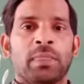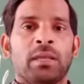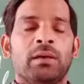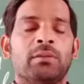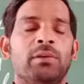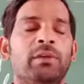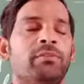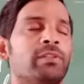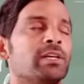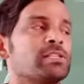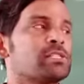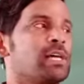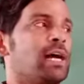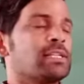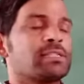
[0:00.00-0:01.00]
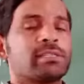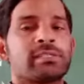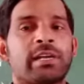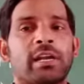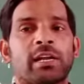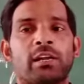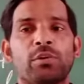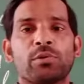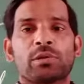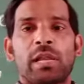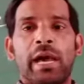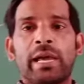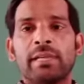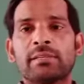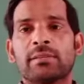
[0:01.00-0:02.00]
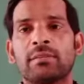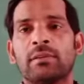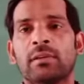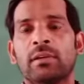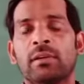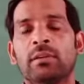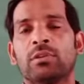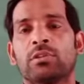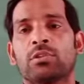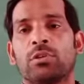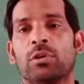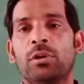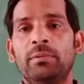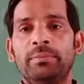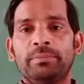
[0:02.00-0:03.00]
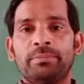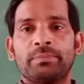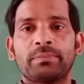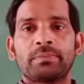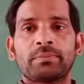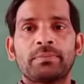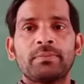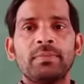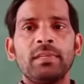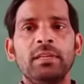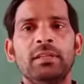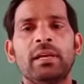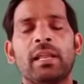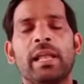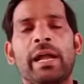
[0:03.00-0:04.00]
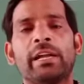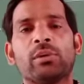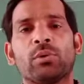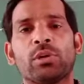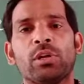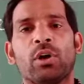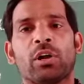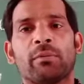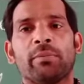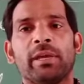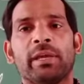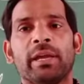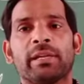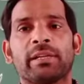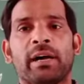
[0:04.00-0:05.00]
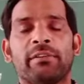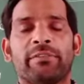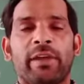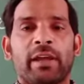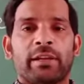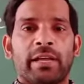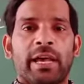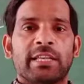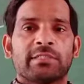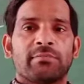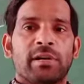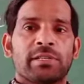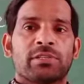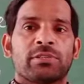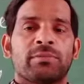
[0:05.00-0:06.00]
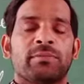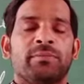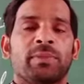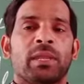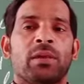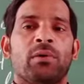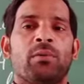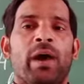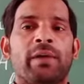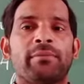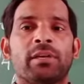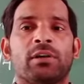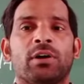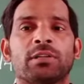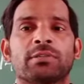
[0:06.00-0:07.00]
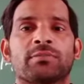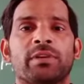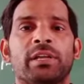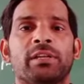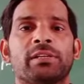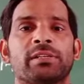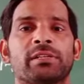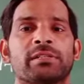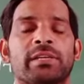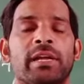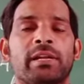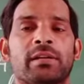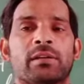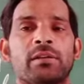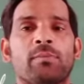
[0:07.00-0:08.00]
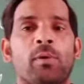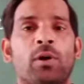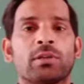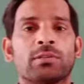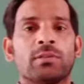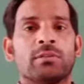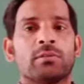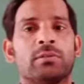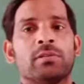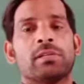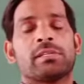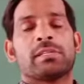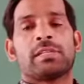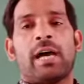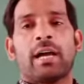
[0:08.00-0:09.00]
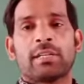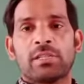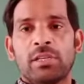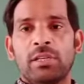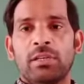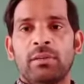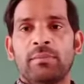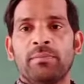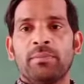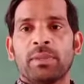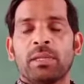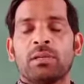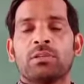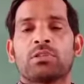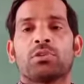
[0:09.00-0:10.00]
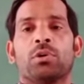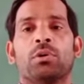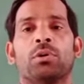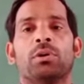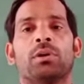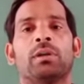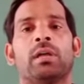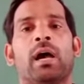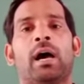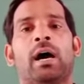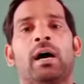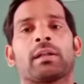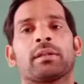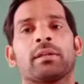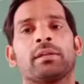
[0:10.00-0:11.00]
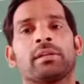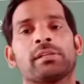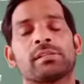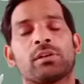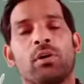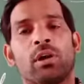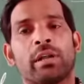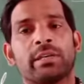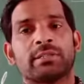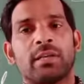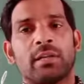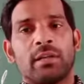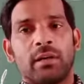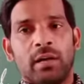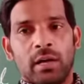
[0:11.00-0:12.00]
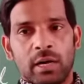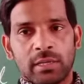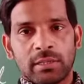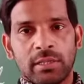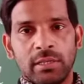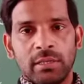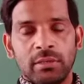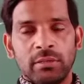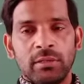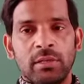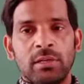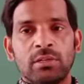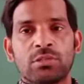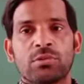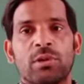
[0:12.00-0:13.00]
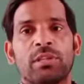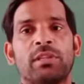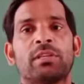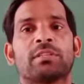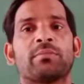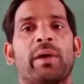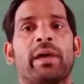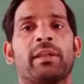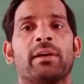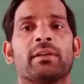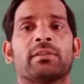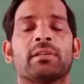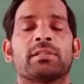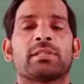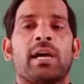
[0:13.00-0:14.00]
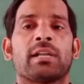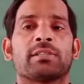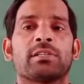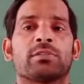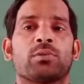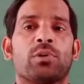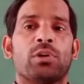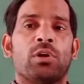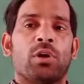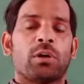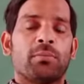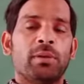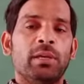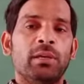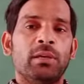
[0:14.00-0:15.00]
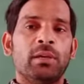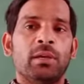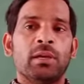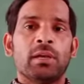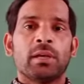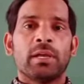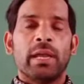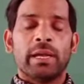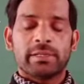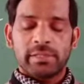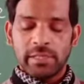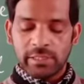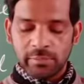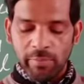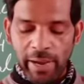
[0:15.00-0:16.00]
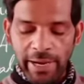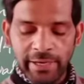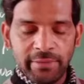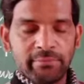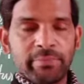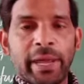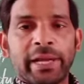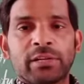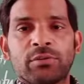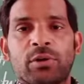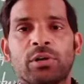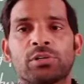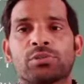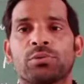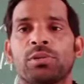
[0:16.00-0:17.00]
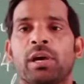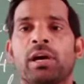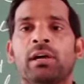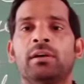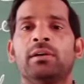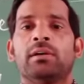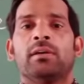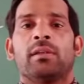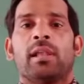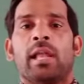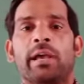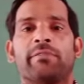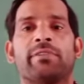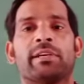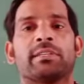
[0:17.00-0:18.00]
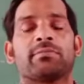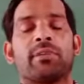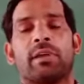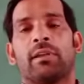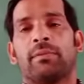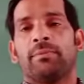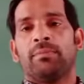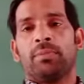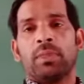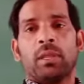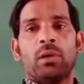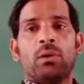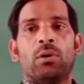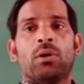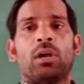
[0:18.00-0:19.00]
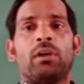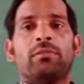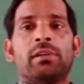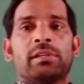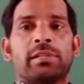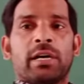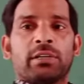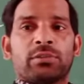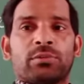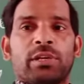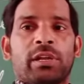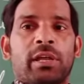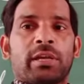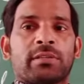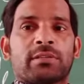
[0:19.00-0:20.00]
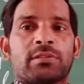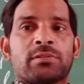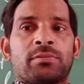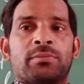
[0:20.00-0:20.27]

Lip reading: If the charges get neutralized, so the light could not be get affect as much. Why? Because when it is get discharging, so it is called as a earthing. So in this manner the charges could not be gets its bad impact onto the life as well. Okay, we'll talk to the next.